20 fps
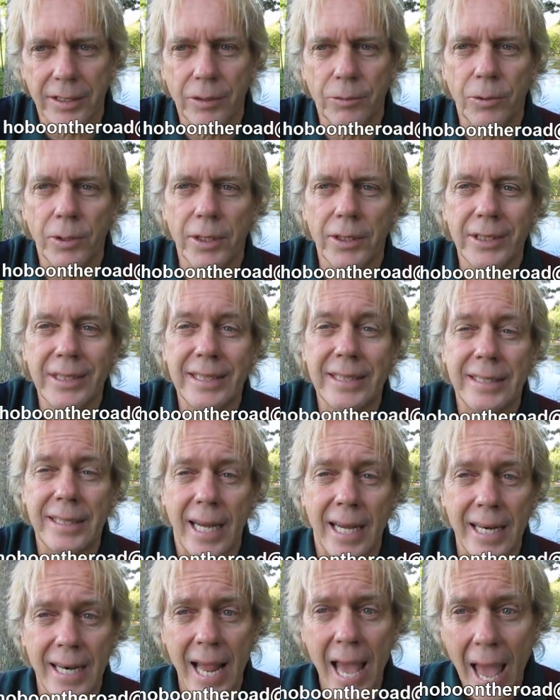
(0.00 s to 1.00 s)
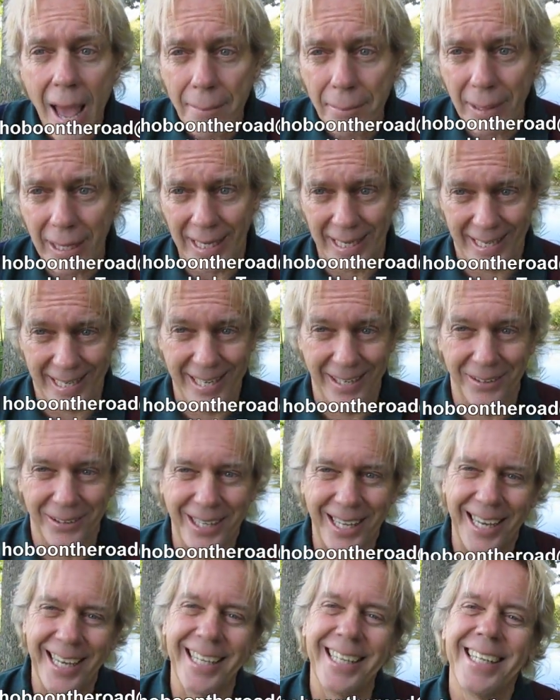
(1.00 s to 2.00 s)
The world is dynamic,
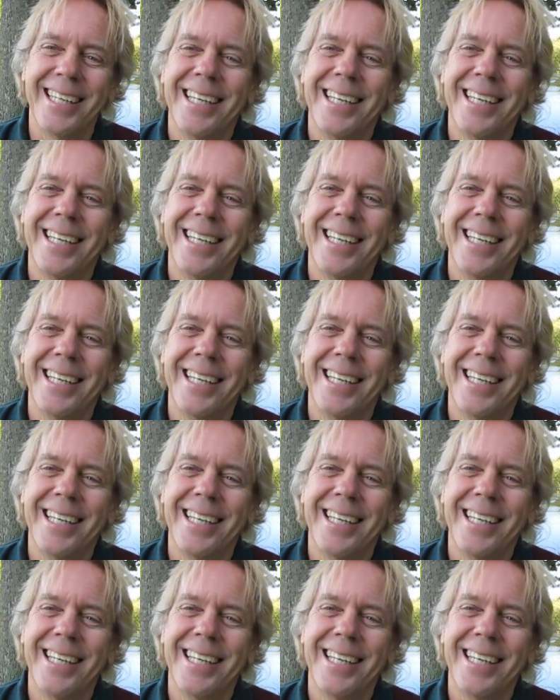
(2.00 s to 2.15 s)
okay?